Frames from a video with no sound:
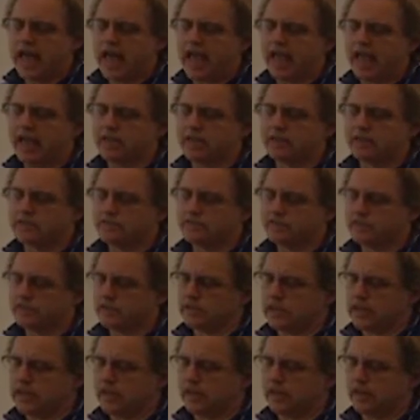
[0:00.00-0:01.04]
And
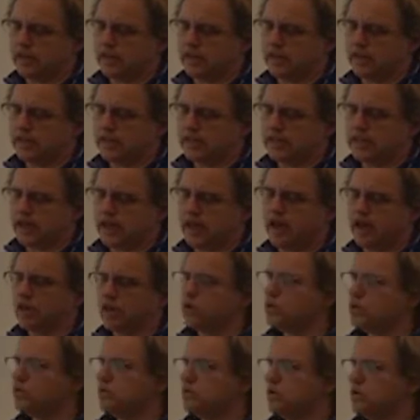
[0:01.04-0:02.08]

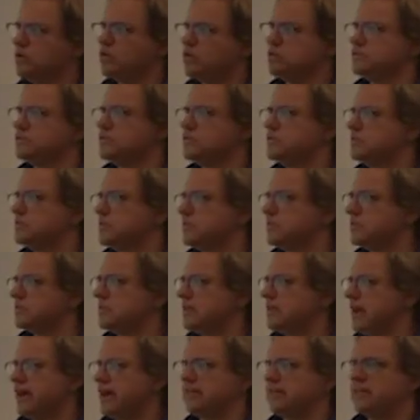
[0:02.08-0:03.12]
yeah, who knows,
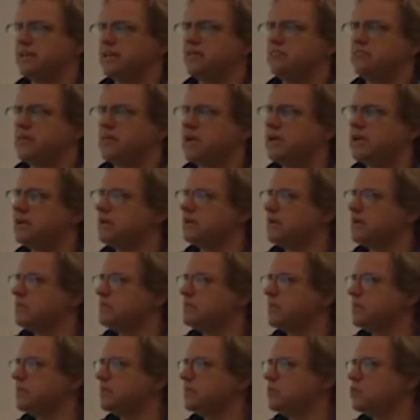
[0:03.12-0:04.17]
Kathy, it may end up
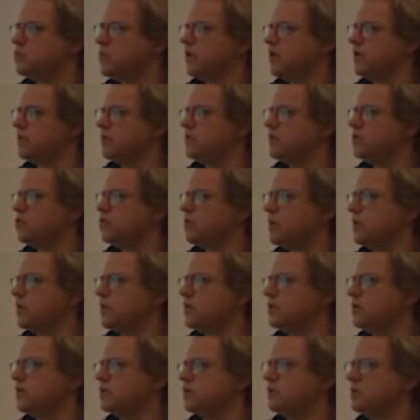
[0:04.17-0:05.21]
being the one
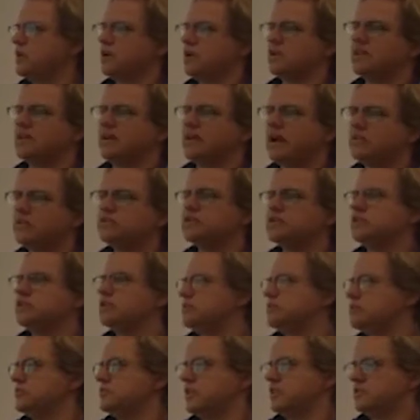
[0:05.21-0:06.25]
where you're not allowed to
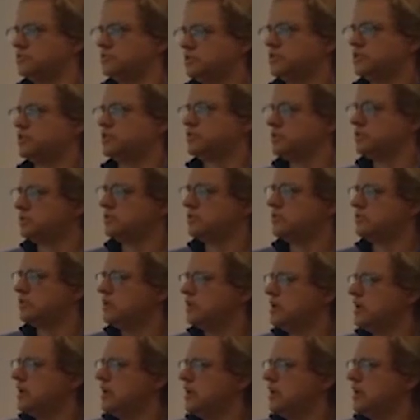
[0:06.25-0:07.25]
use a traditional